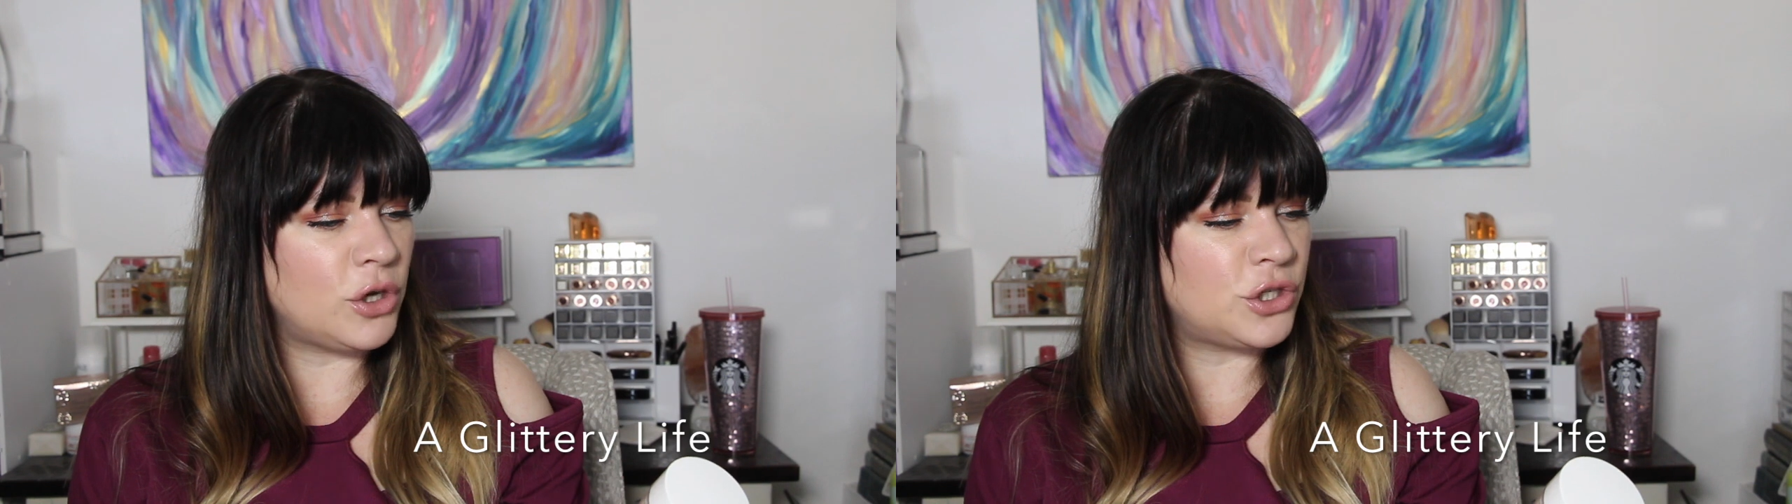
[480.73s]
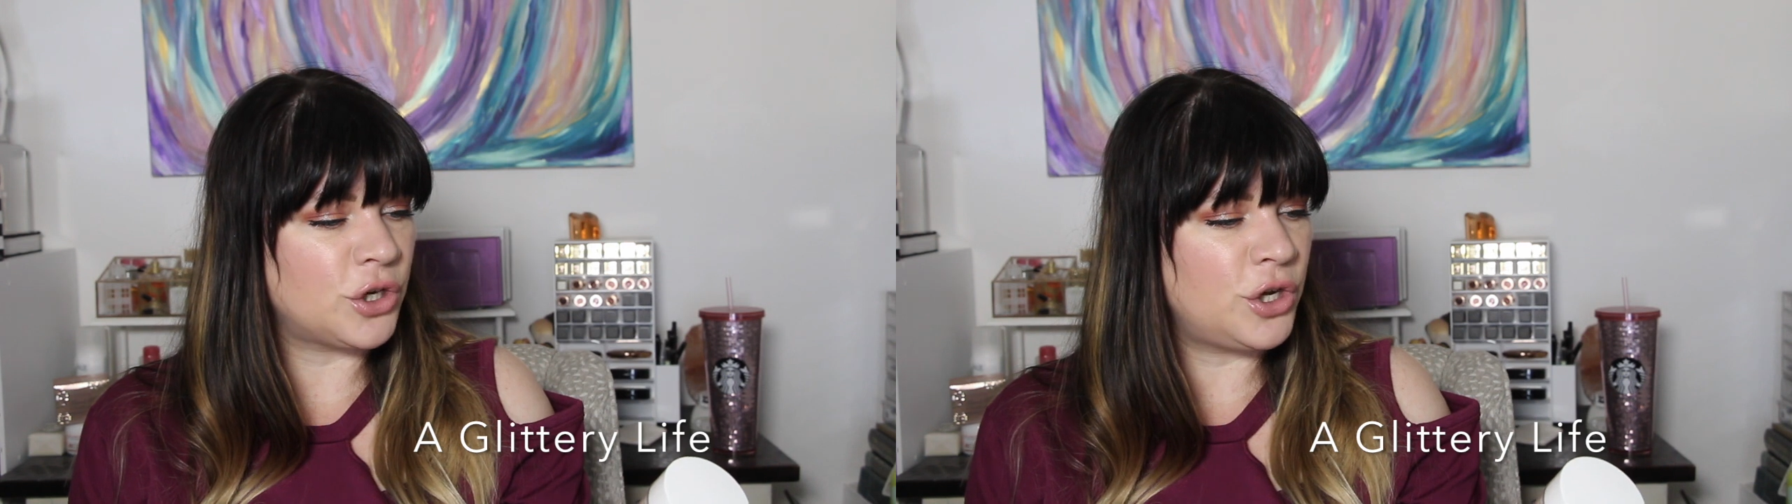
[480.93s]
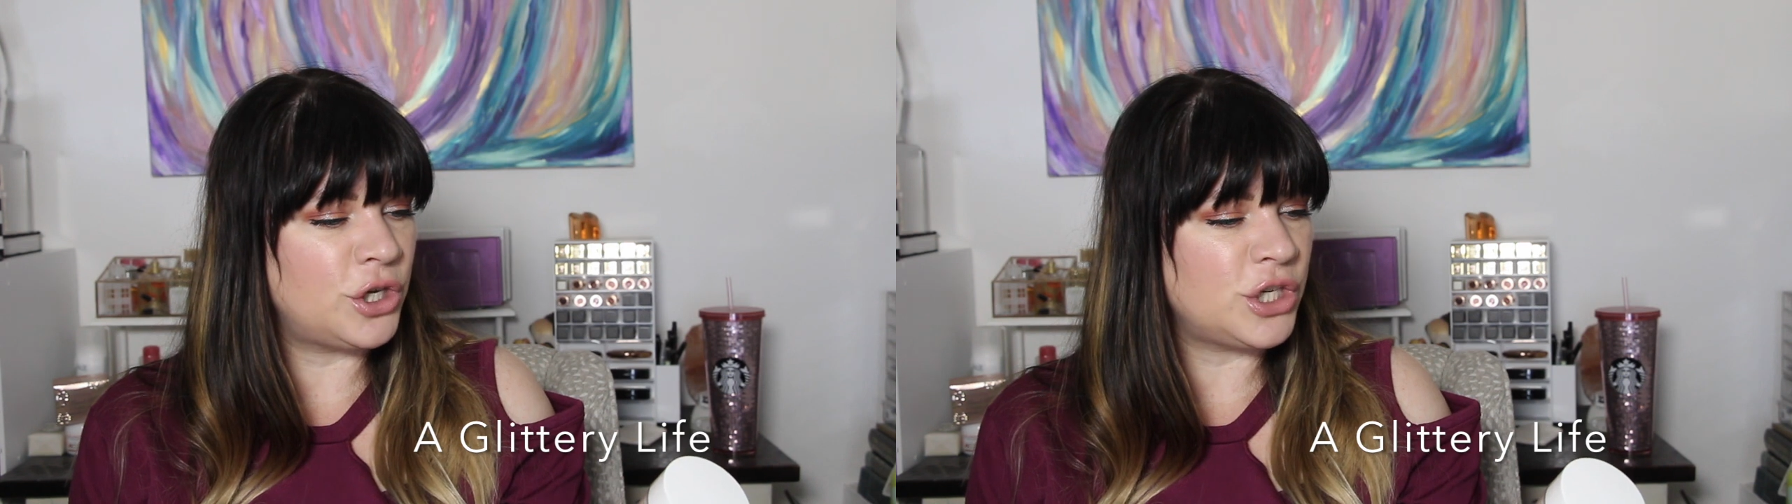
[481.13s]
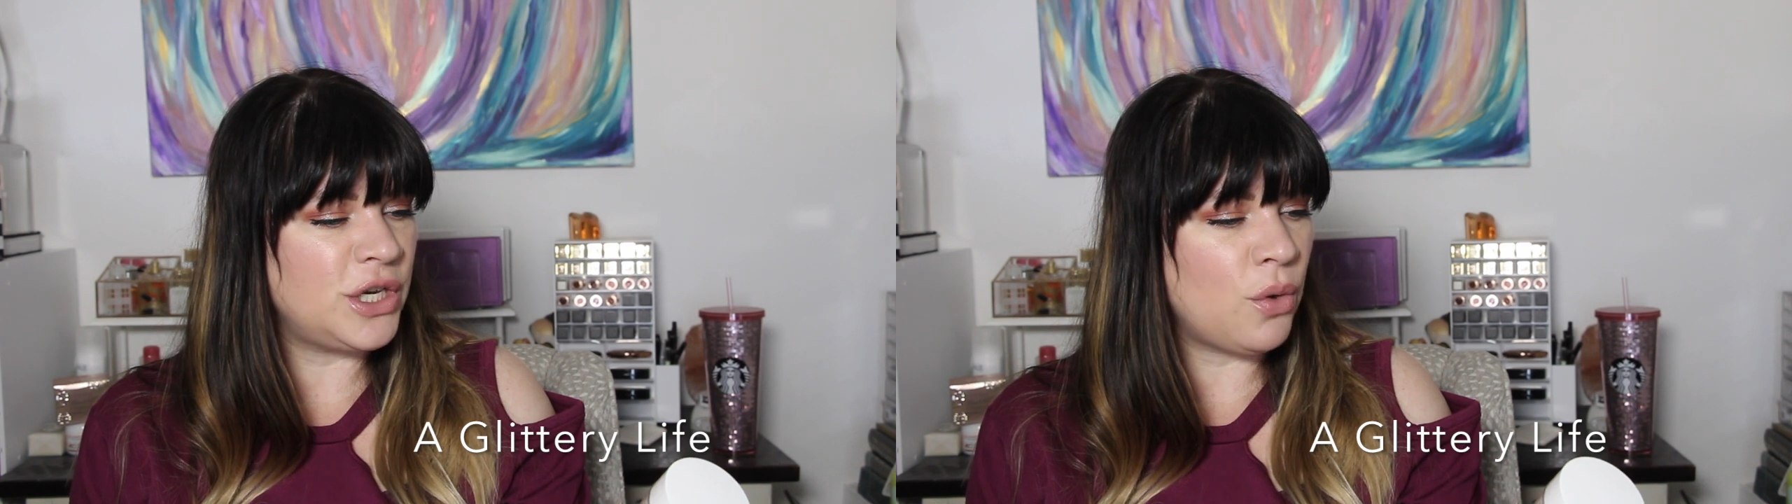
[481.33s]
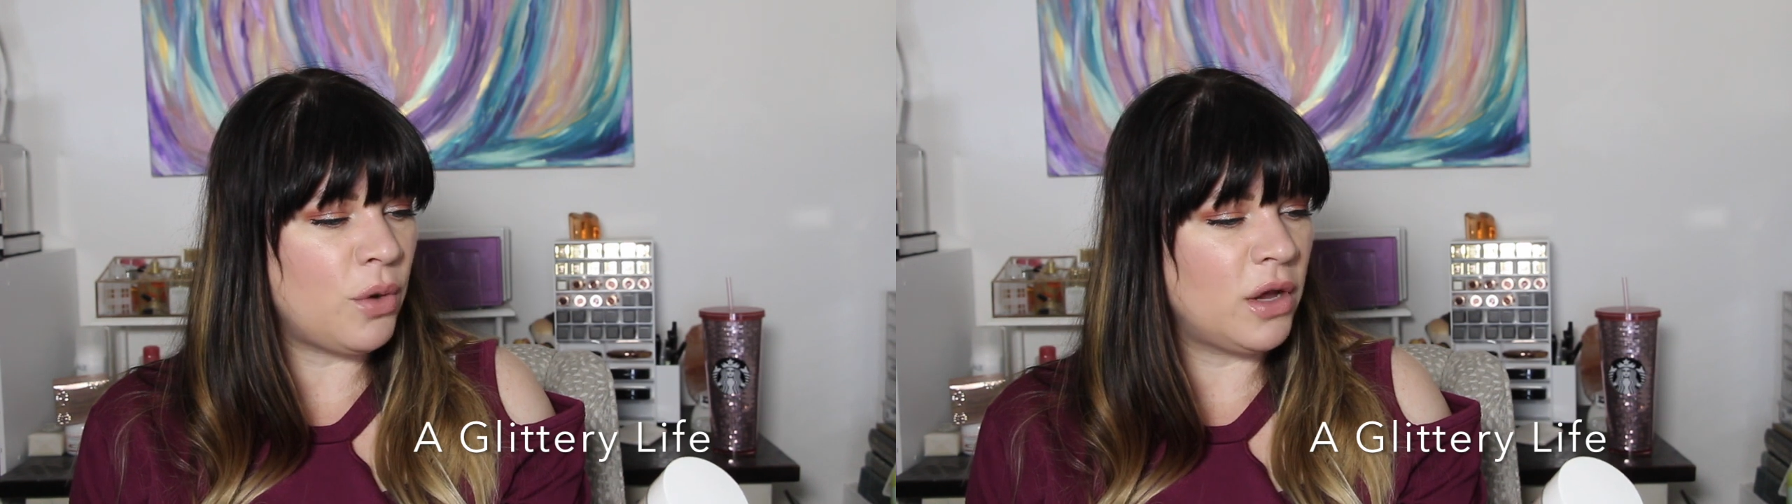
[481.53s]
Moisture
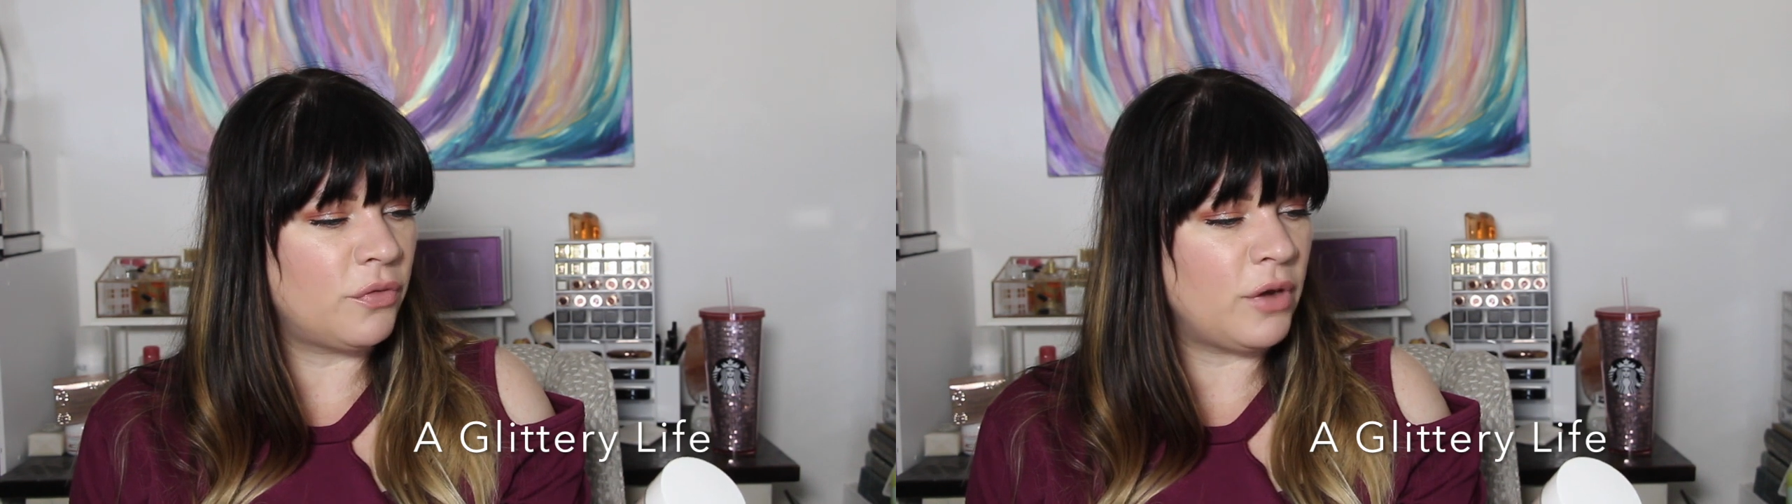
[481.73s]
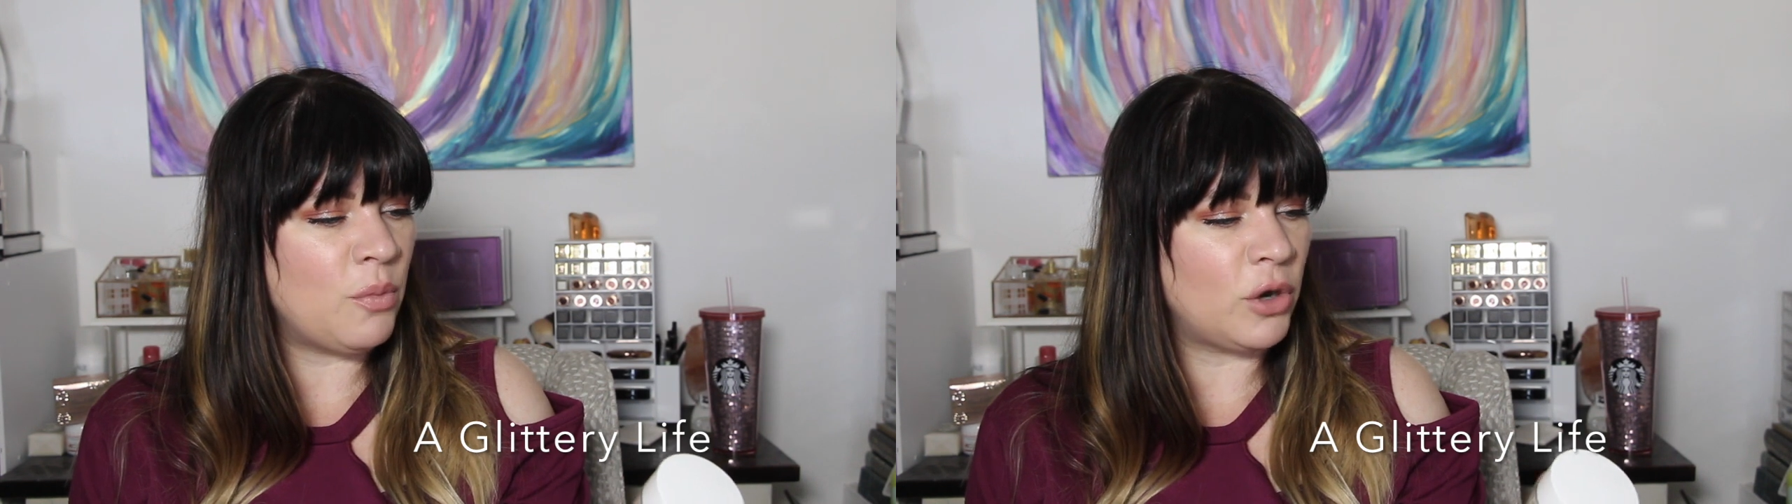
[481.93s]
Cushion Oil-Free